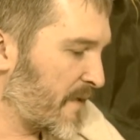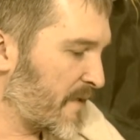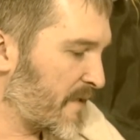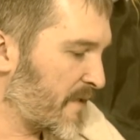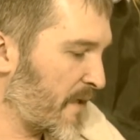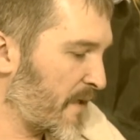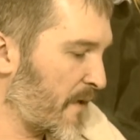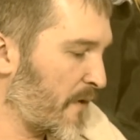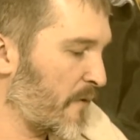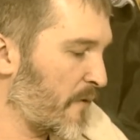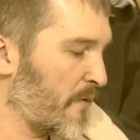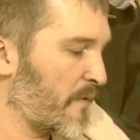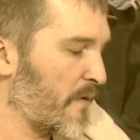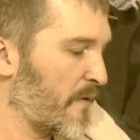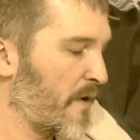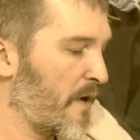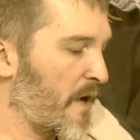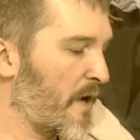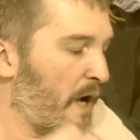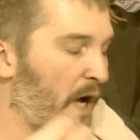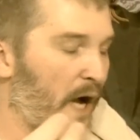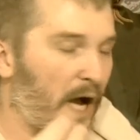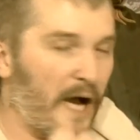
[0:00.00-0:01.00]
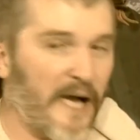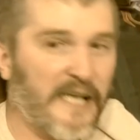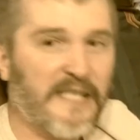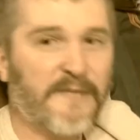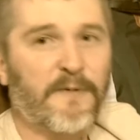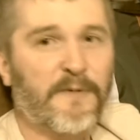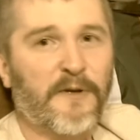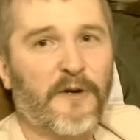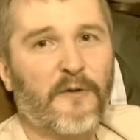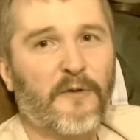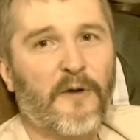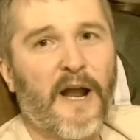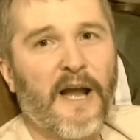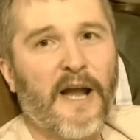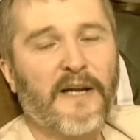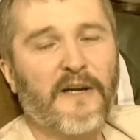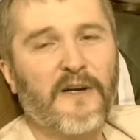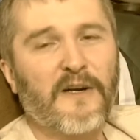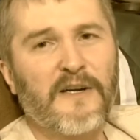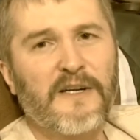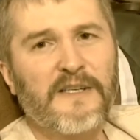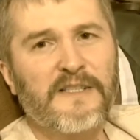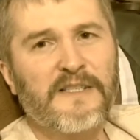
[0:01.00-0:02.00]
So hospital
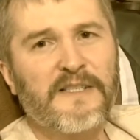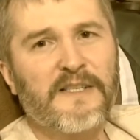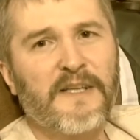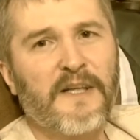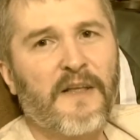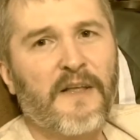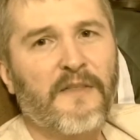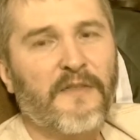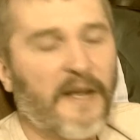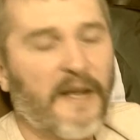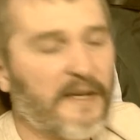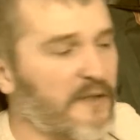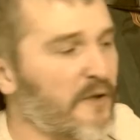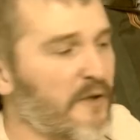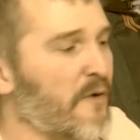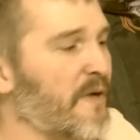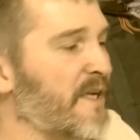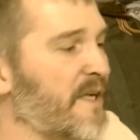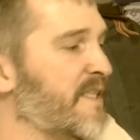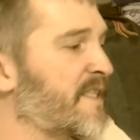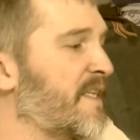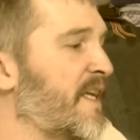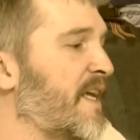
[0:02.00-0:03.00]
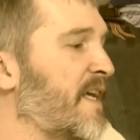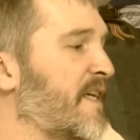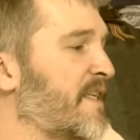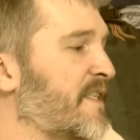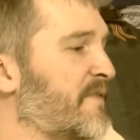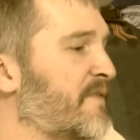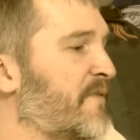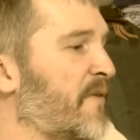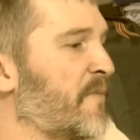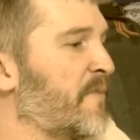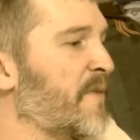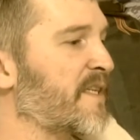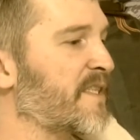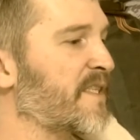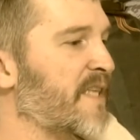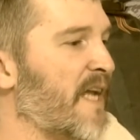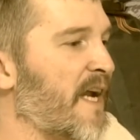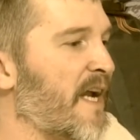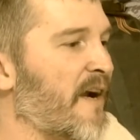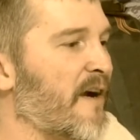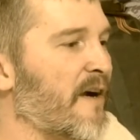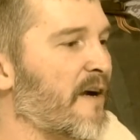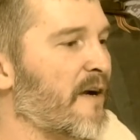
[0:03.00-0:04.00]
records, they do exist from this
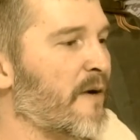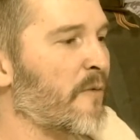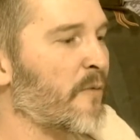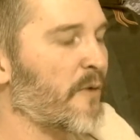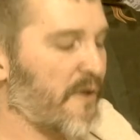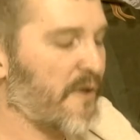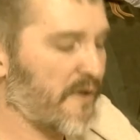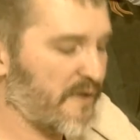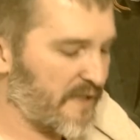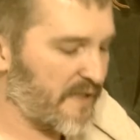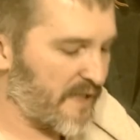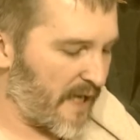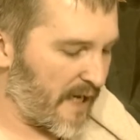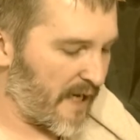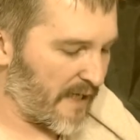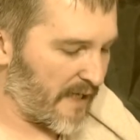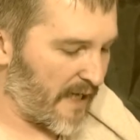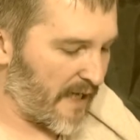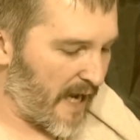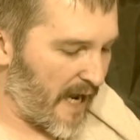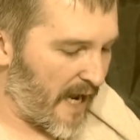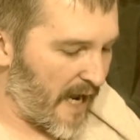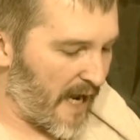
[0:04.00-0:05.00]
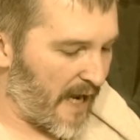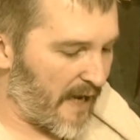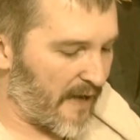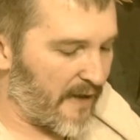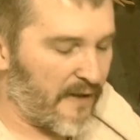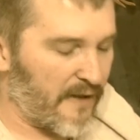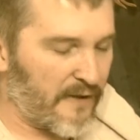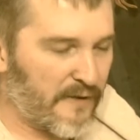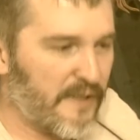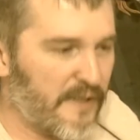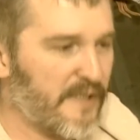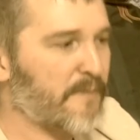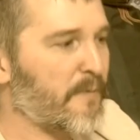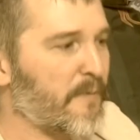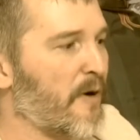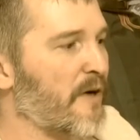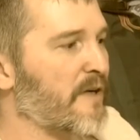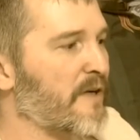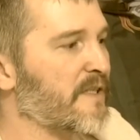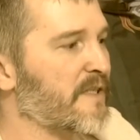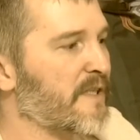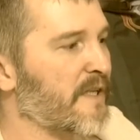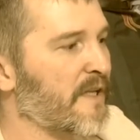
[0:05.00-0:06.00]
era where they're saying, yeah, this
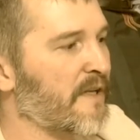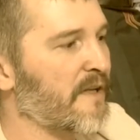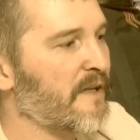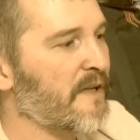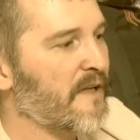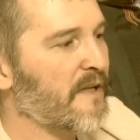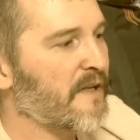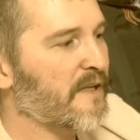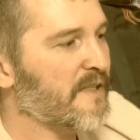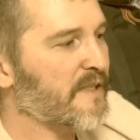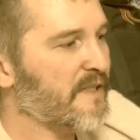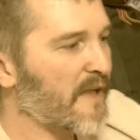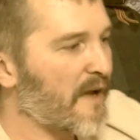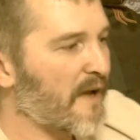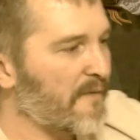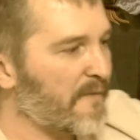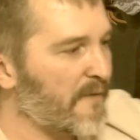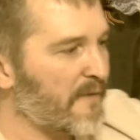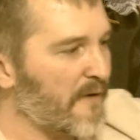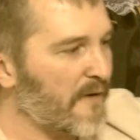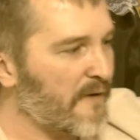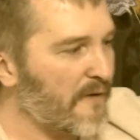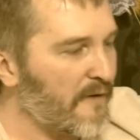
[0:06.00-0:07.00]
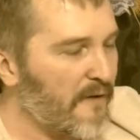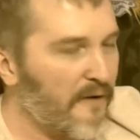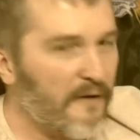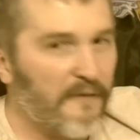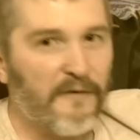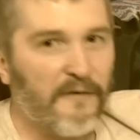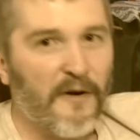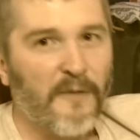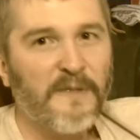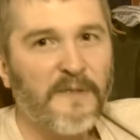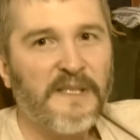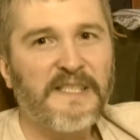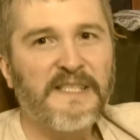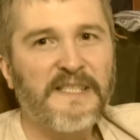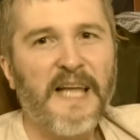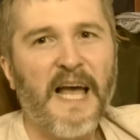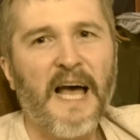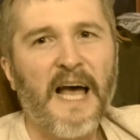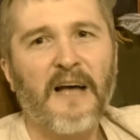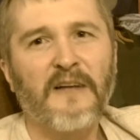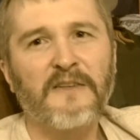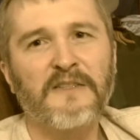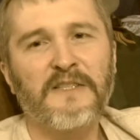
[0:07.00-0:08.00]
person suffered from
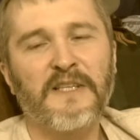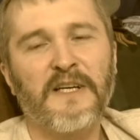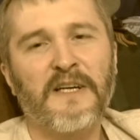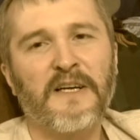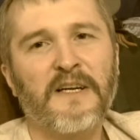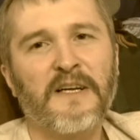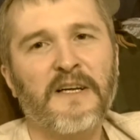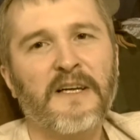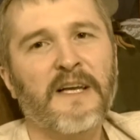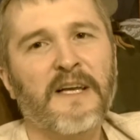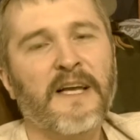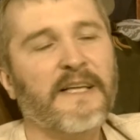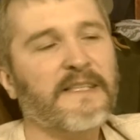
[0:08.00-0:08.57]
nostalgia.